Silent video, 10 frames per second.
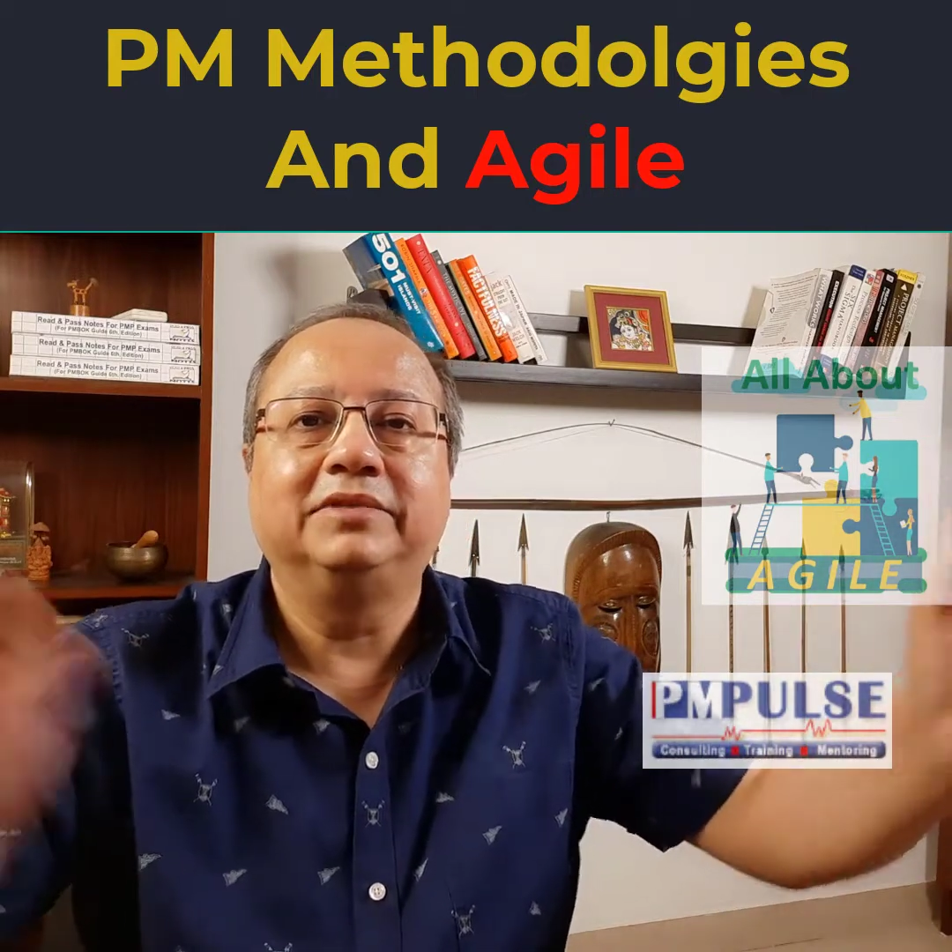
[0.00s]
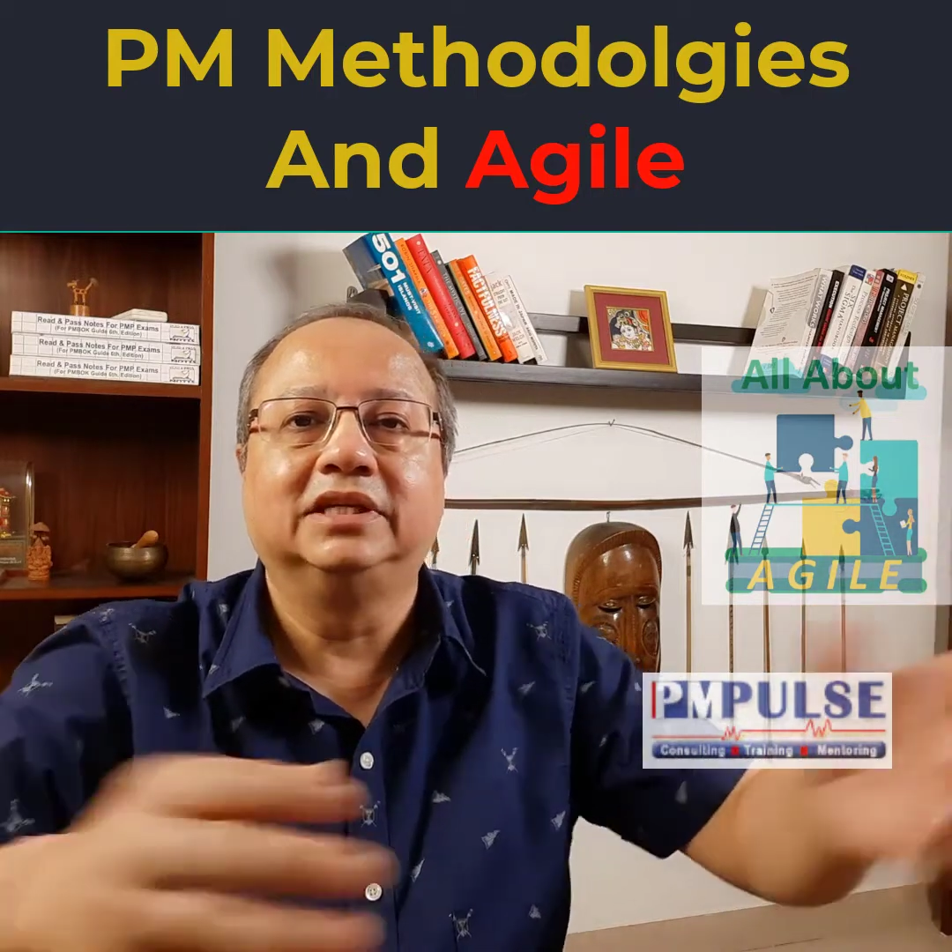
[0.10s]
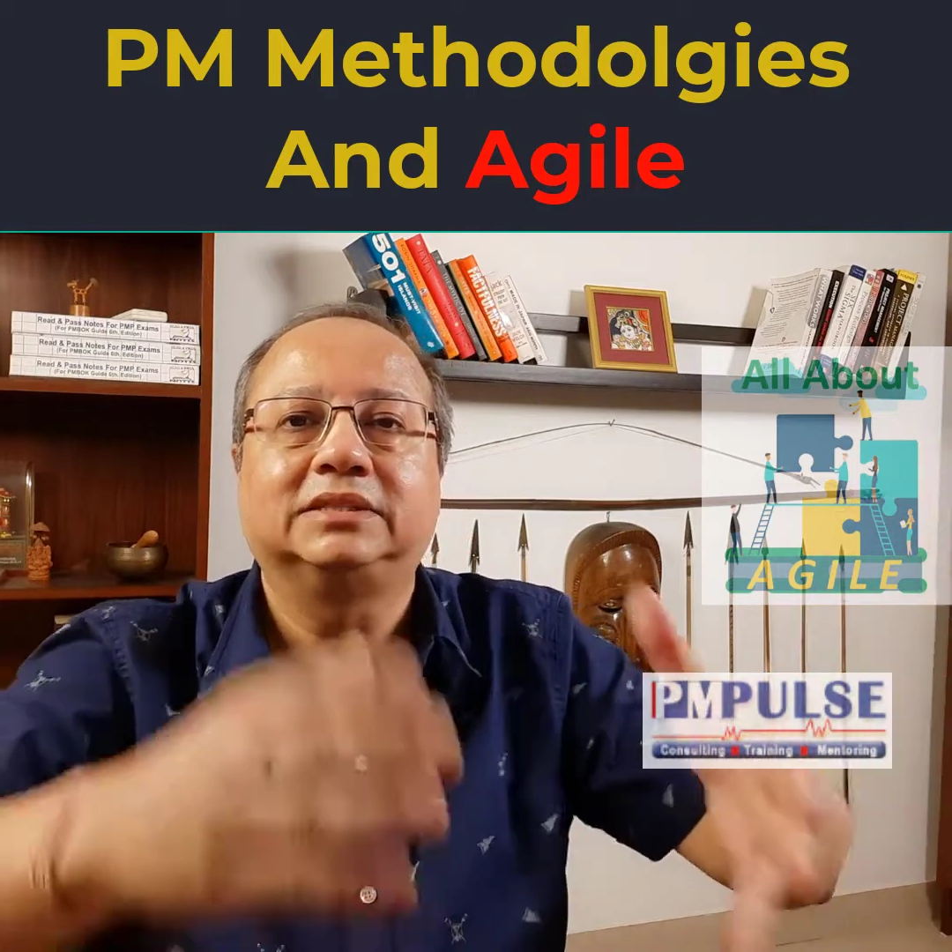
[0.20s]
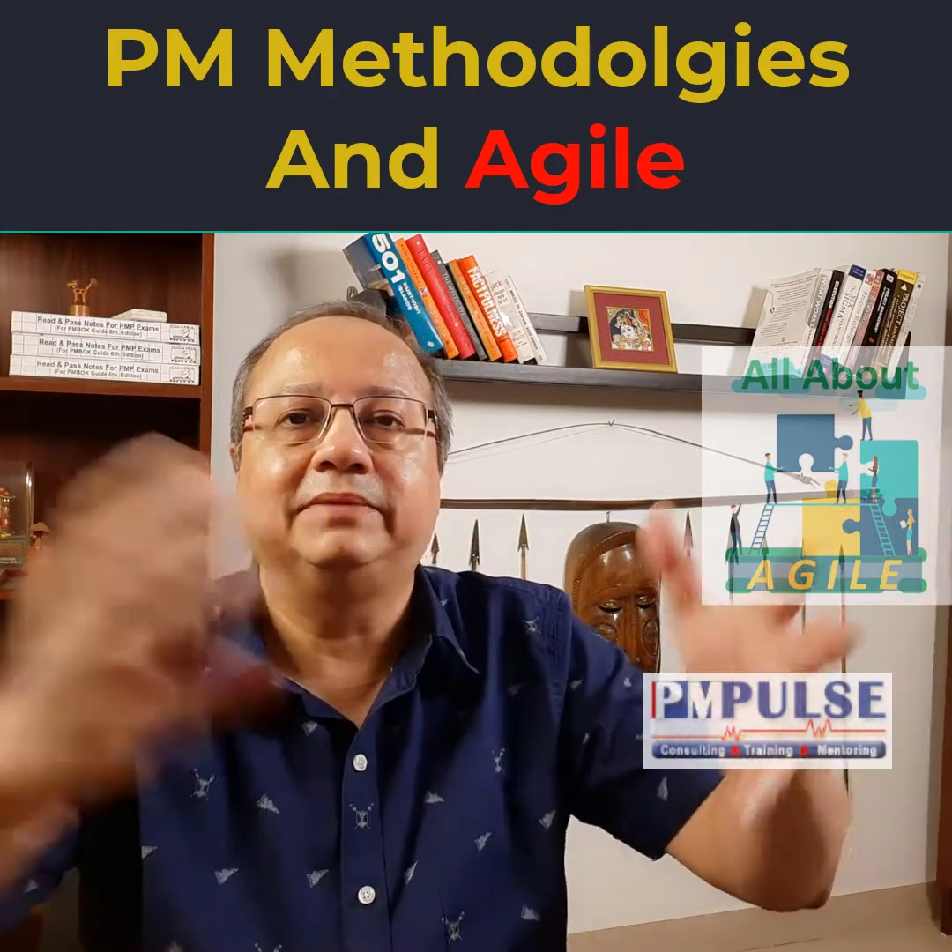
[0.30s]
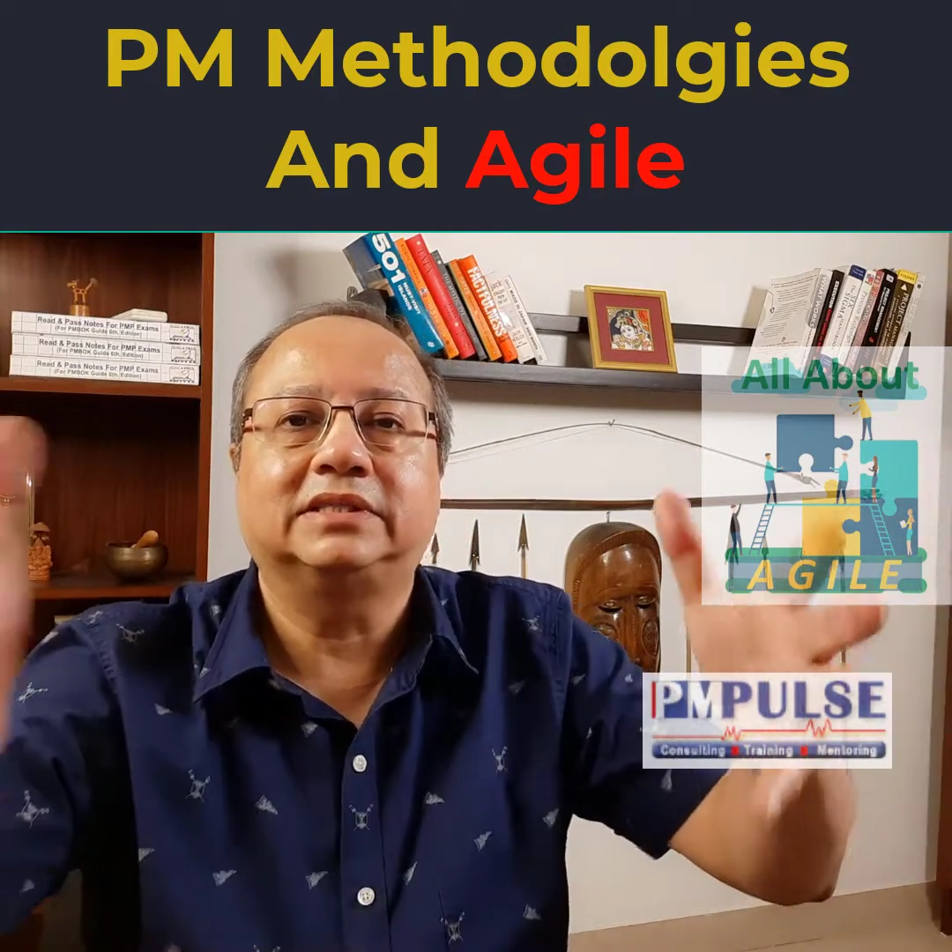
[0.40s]

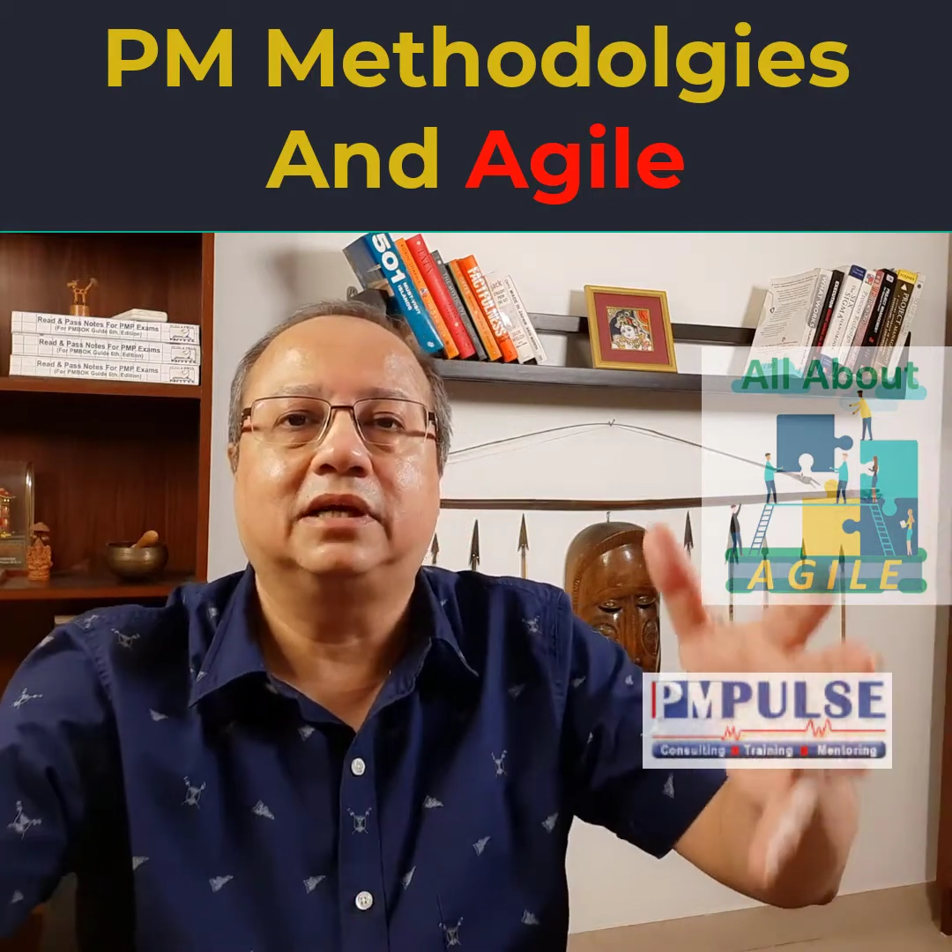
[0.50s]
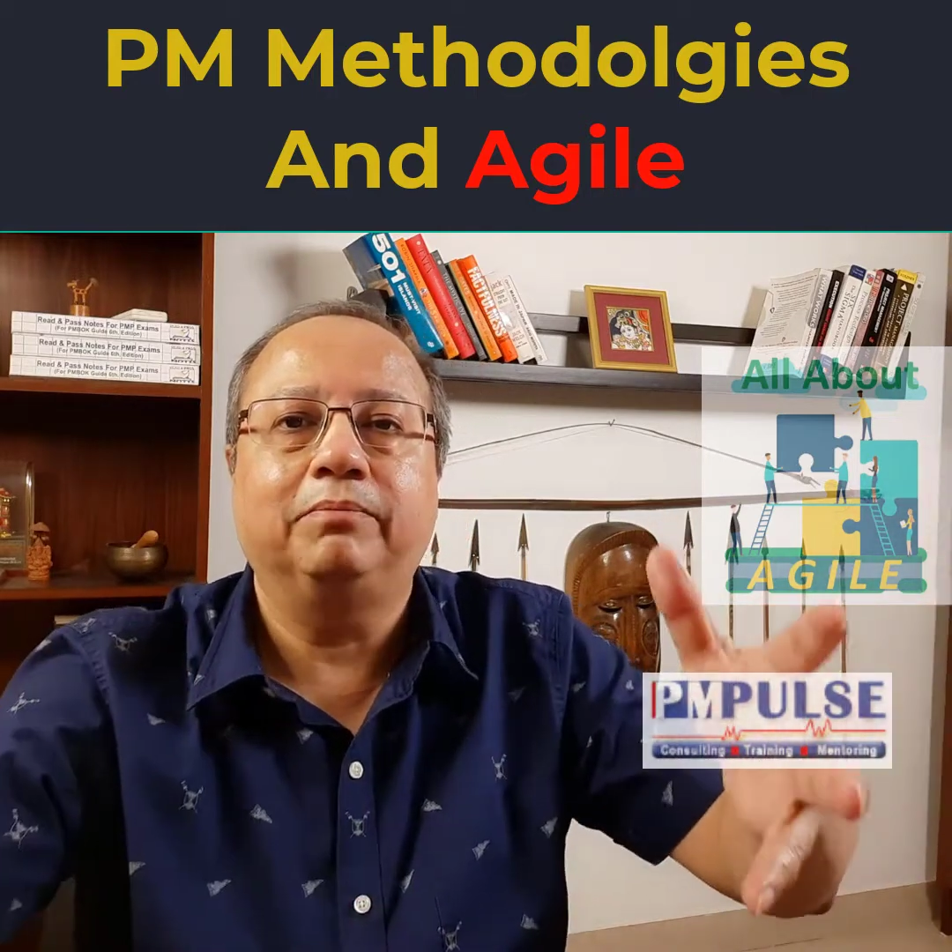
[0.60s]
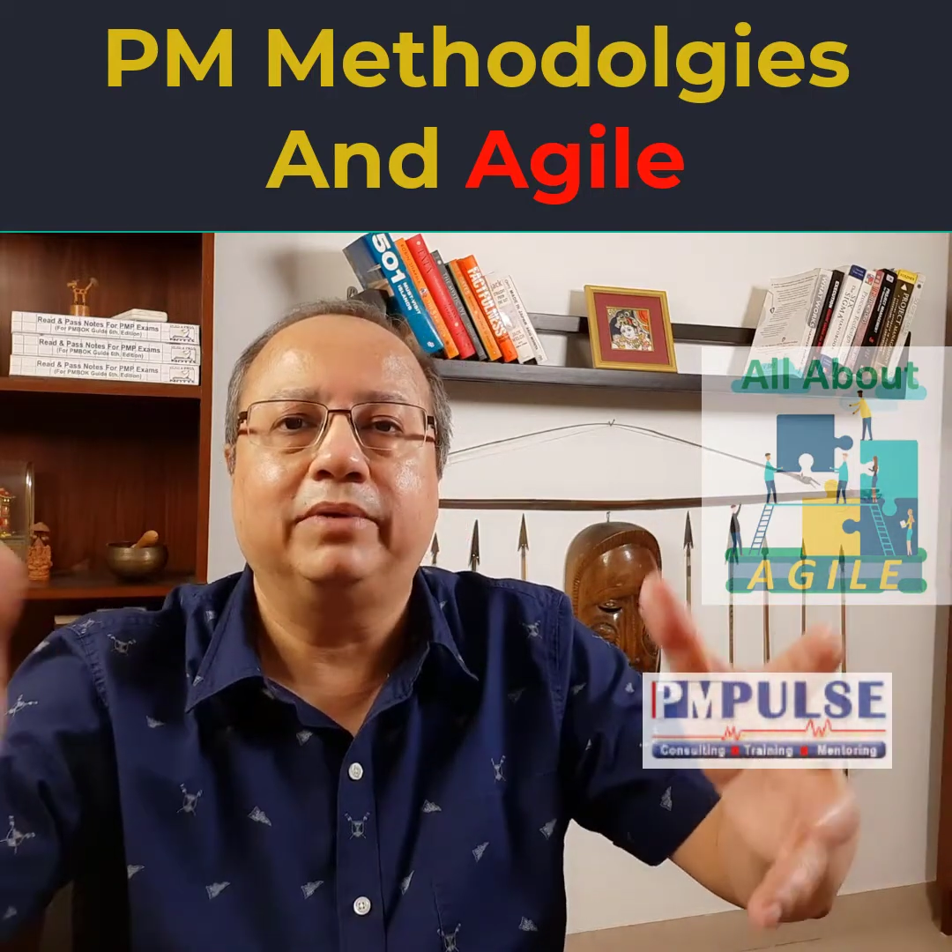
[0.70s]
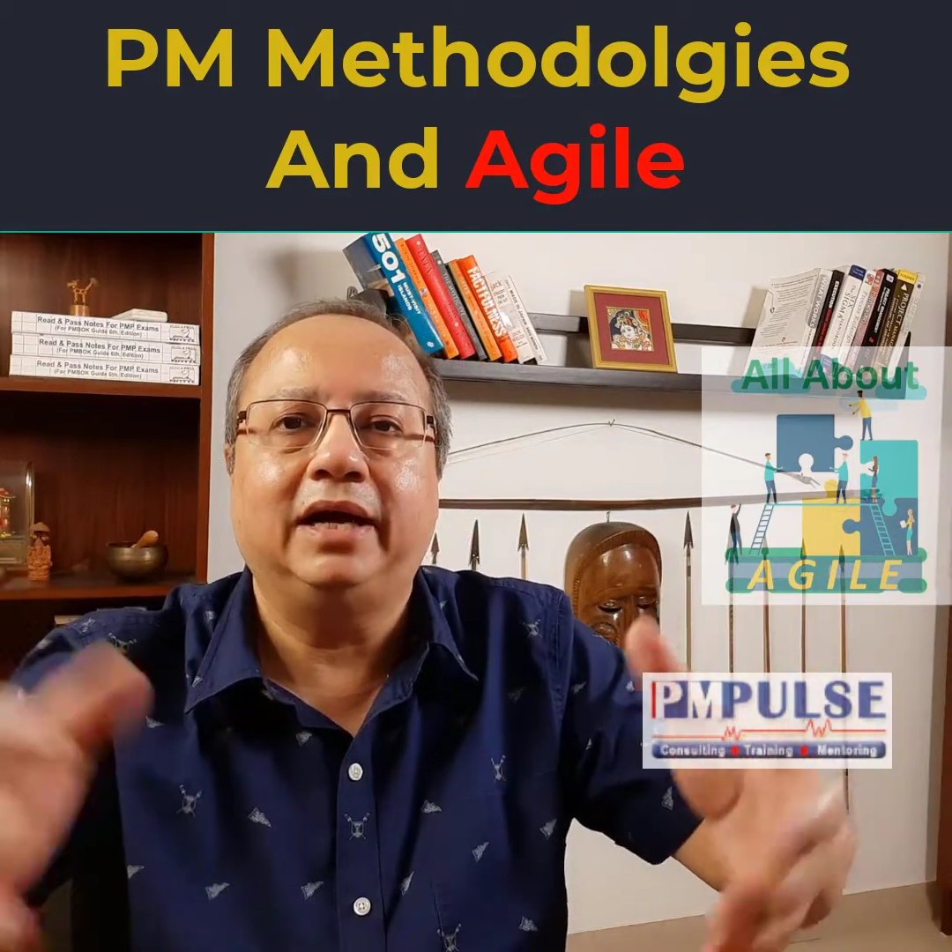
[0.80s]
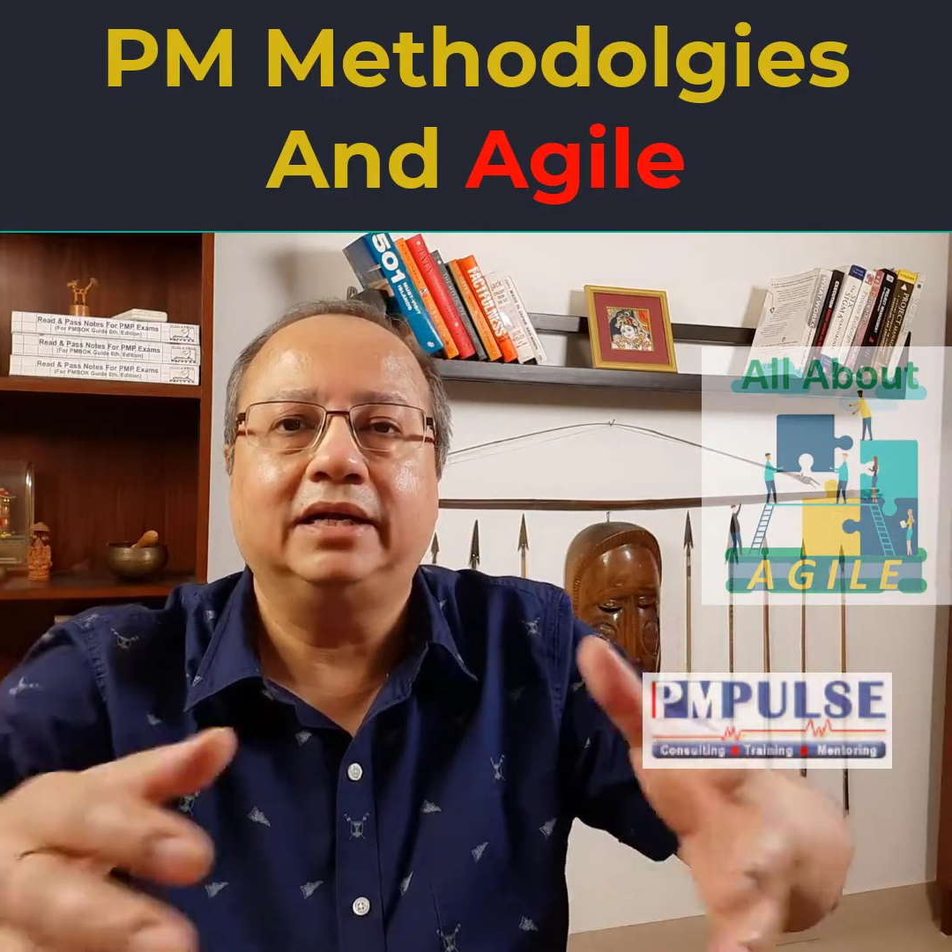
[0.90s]
this much
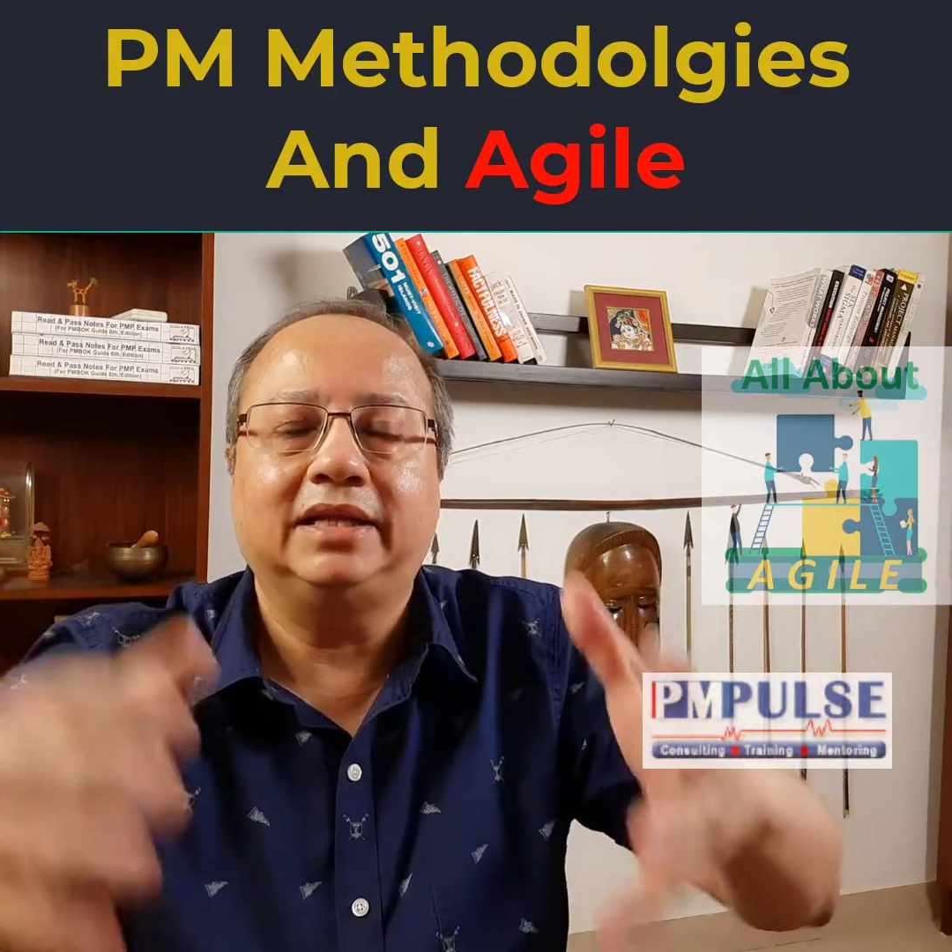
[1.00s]
compliant,